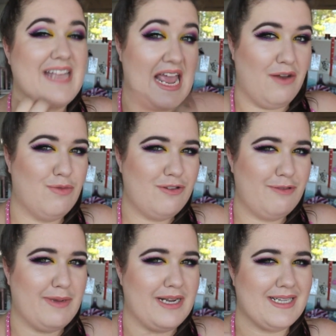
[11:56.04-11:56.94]

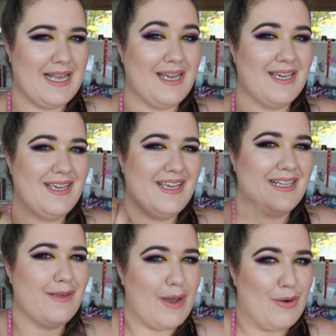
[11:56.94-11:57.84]
animals, but it's
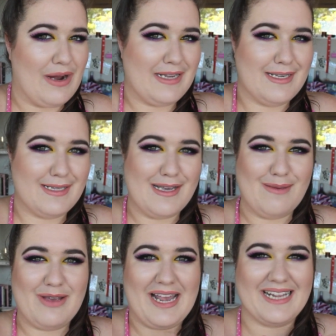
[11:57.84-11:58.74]
about
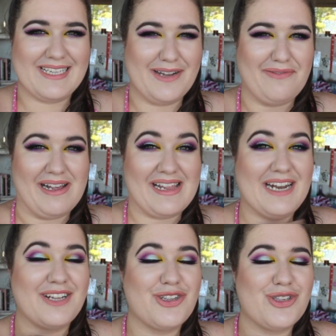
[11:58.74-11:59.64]
racism and stuff like
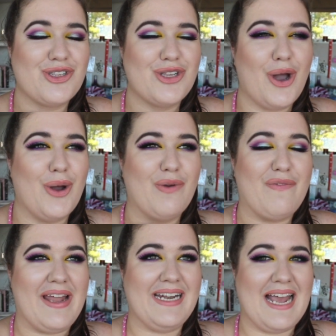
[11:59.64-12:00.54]
that. It's so
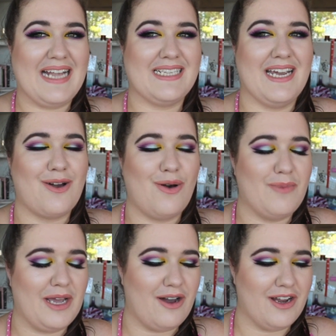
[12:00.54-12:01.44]
fantastic. Oh
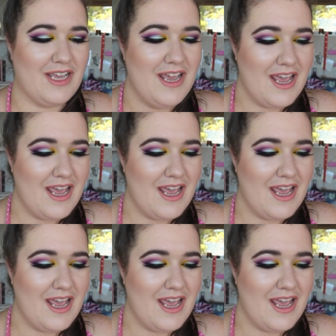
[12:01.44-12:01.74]
my god.